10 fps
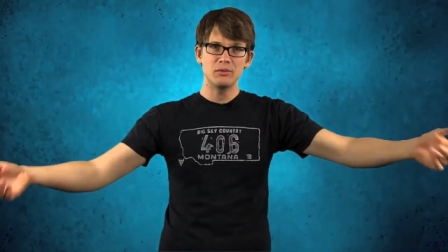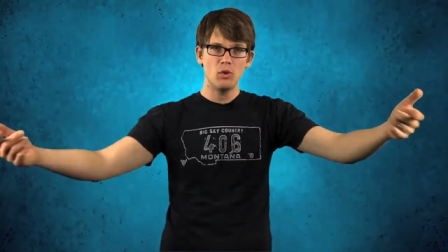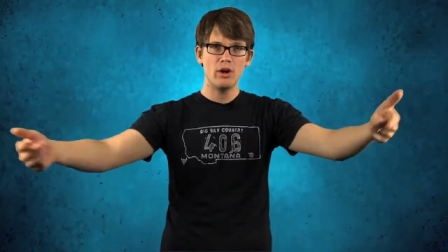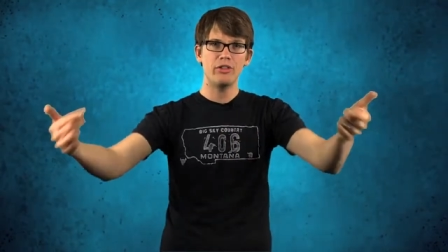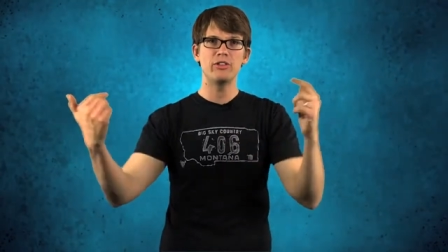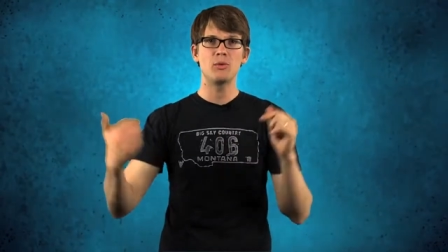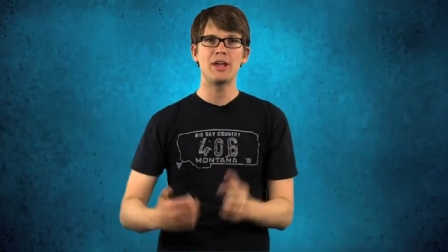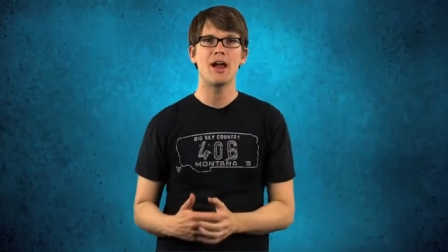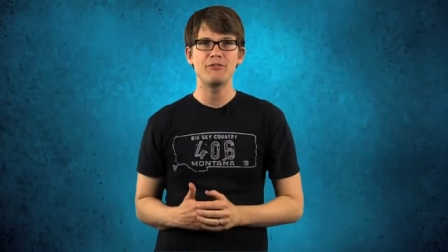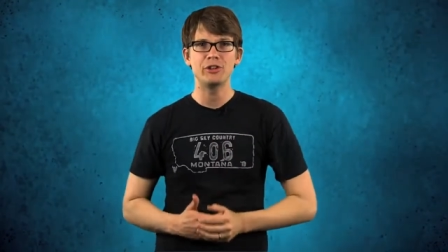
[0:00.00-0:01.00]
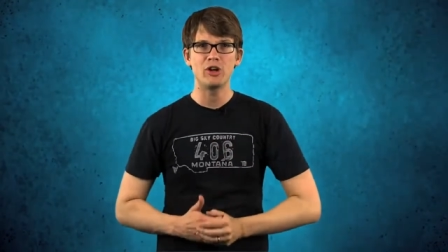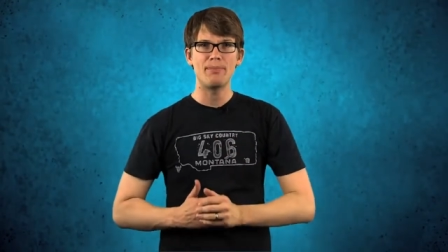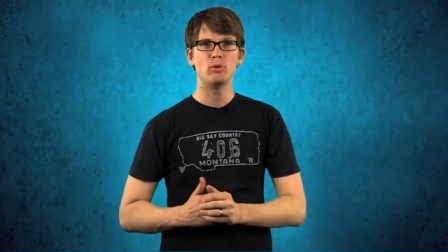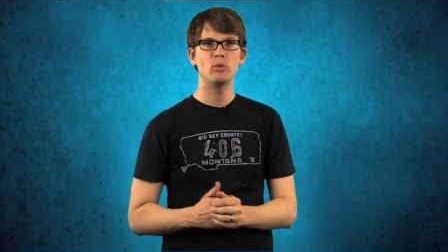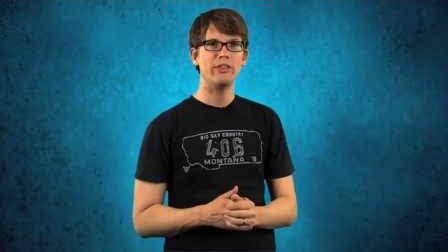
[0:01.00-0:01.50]
one thing that we have to
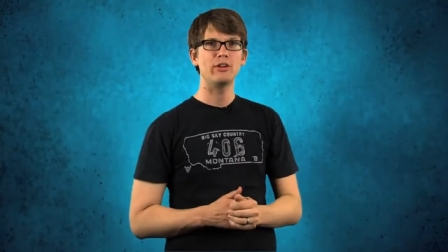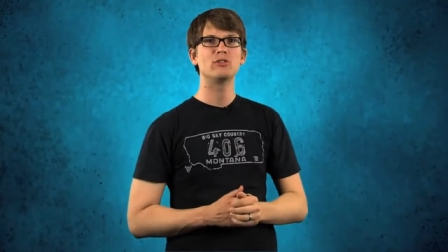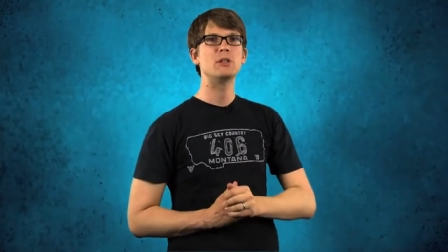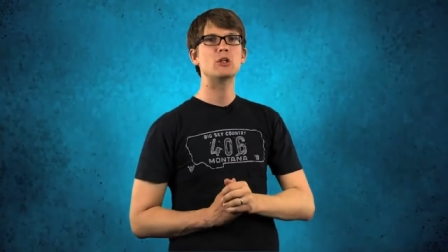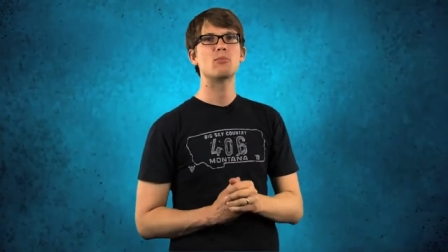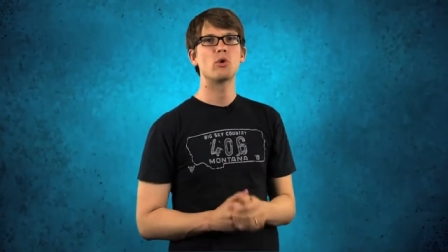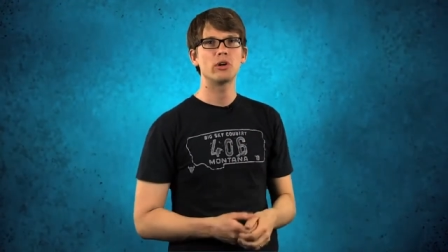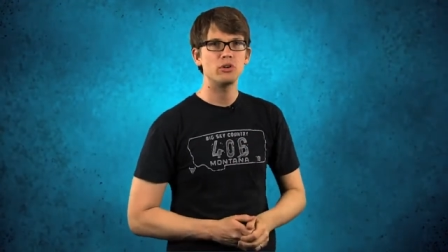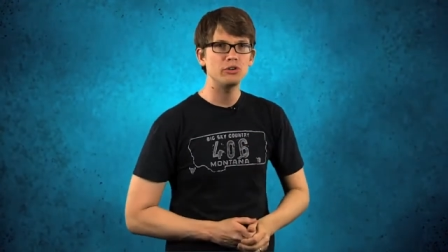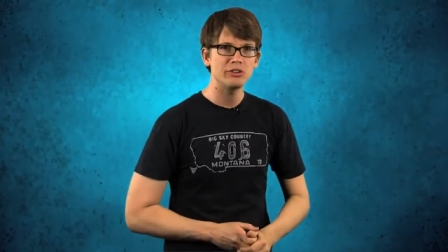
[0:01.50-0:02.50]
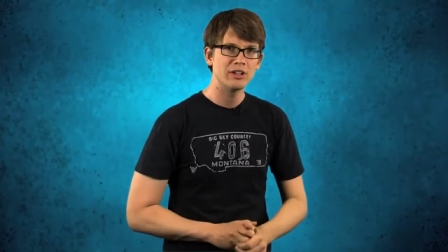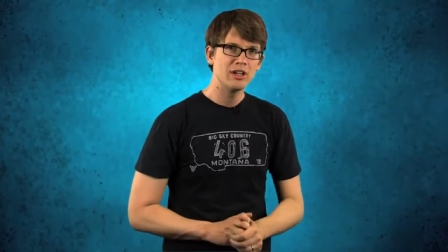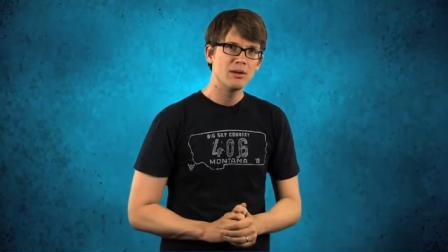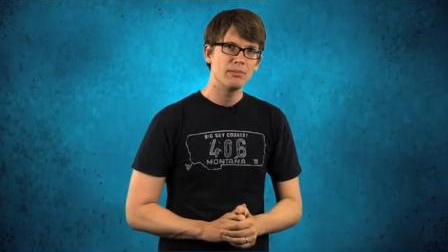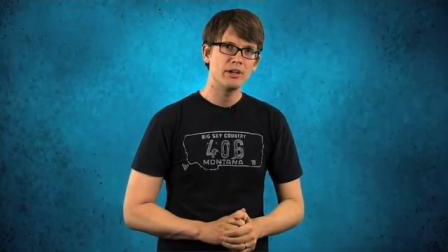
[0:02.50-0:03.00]
grapple with as mere mortals,
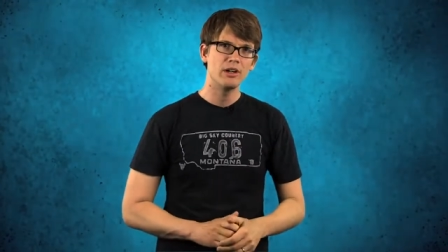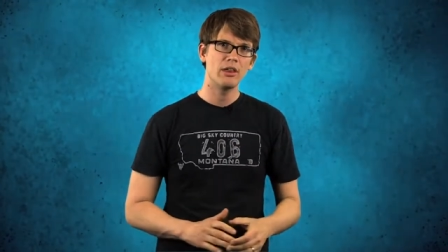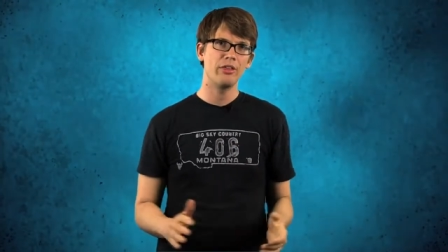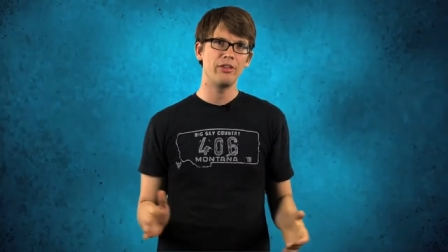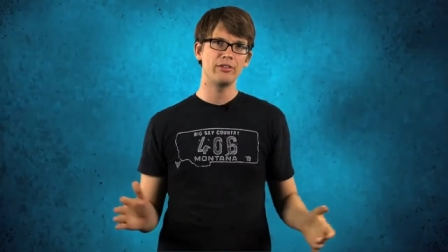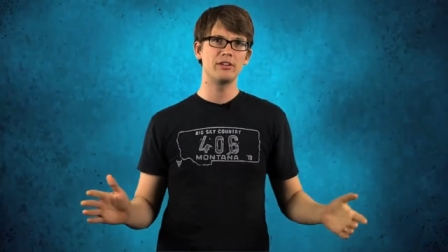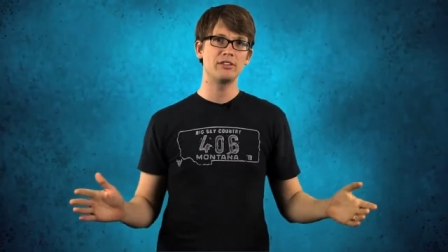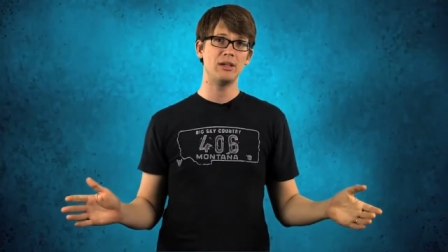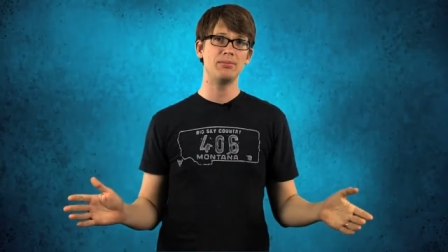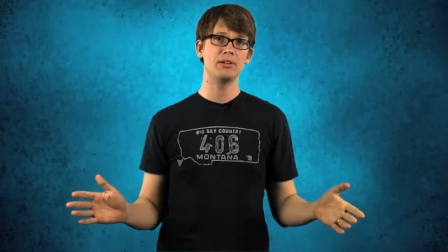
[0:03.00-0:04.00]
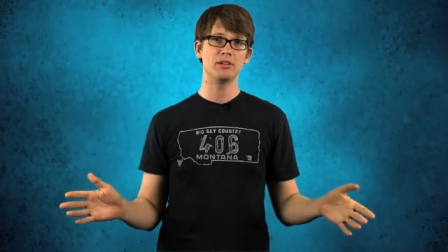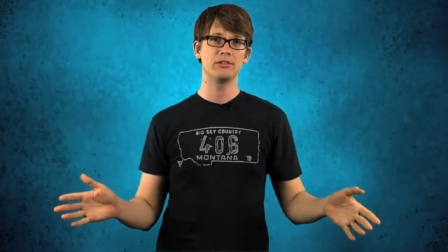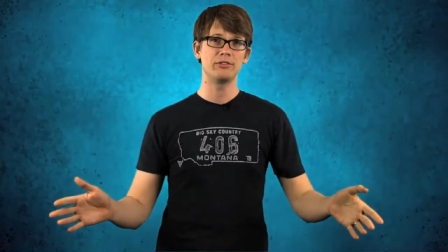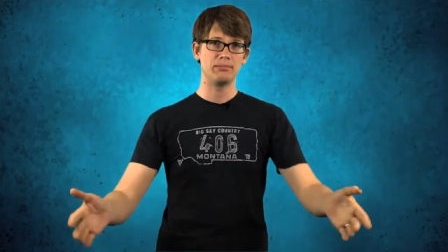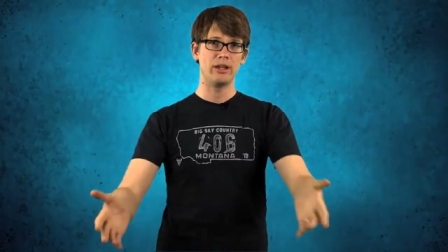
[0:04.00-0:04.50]
but another thing that's keeping us
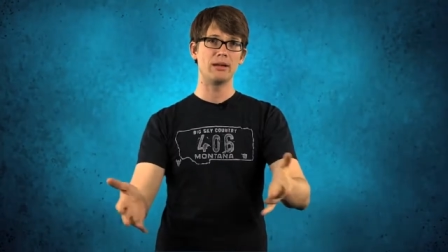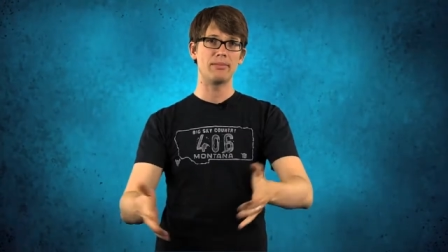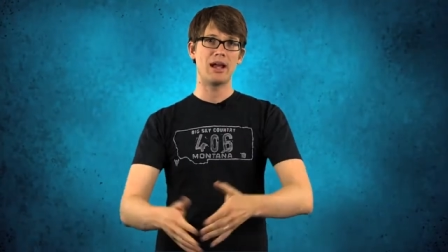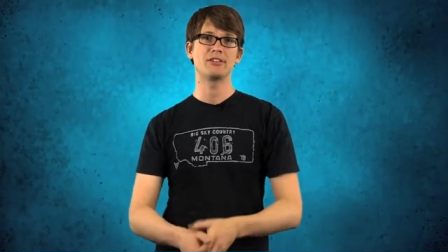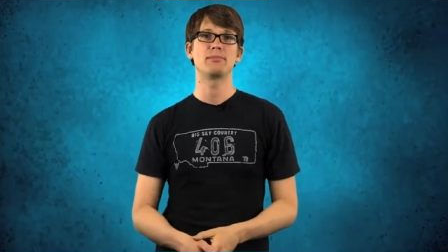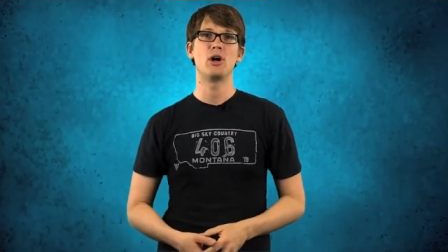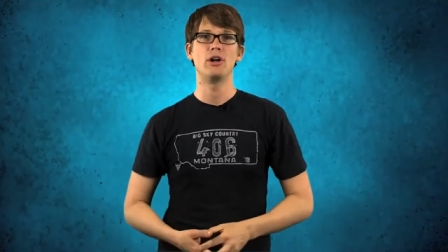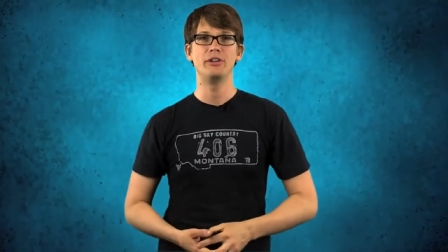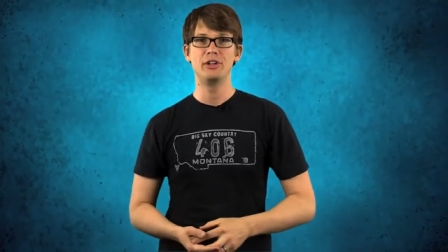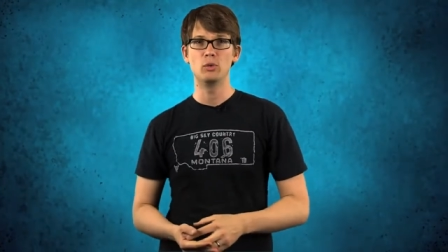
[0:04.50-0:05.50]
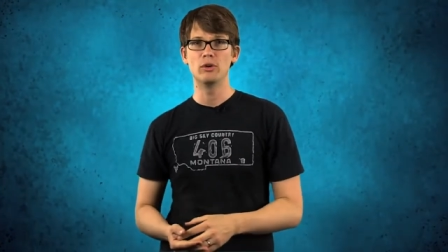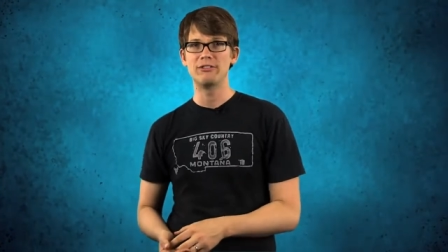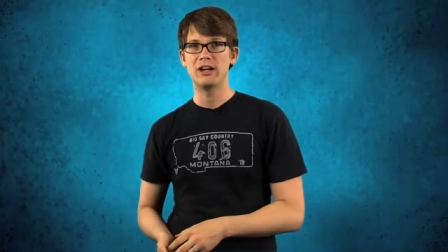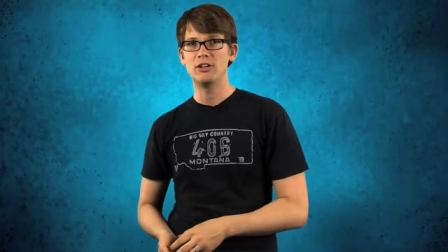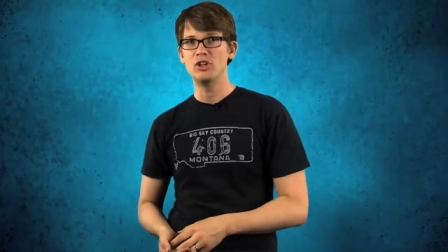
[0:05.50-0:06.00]
from playing basketball until we're
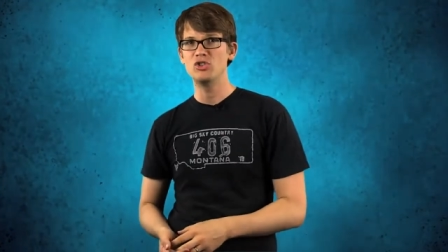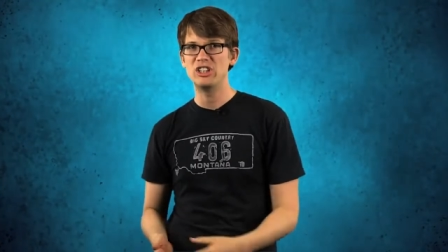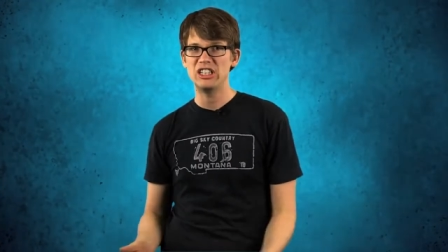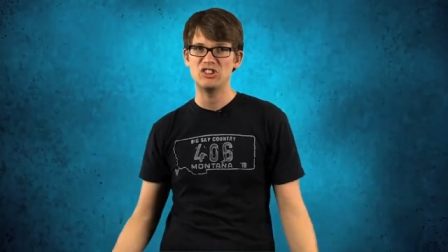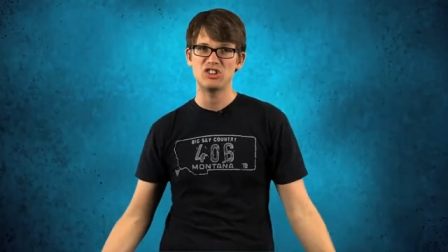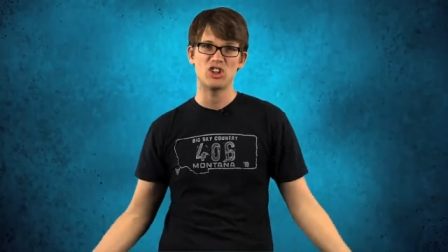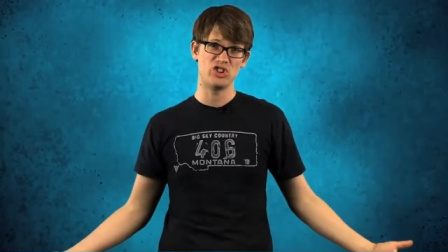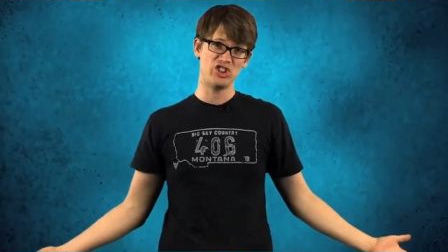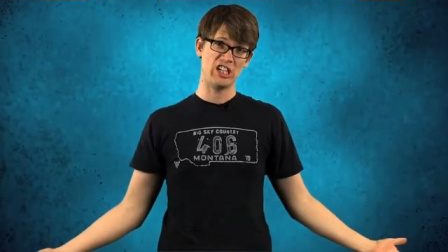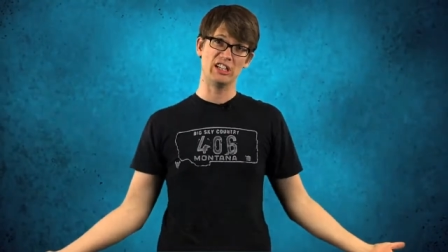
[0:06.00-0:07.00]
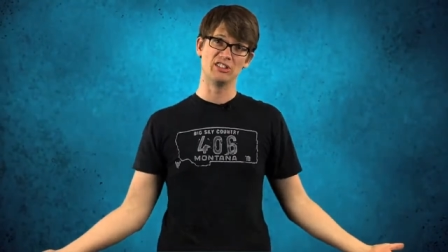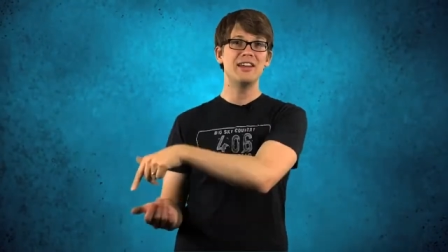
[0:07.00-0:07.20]
500 is our genes.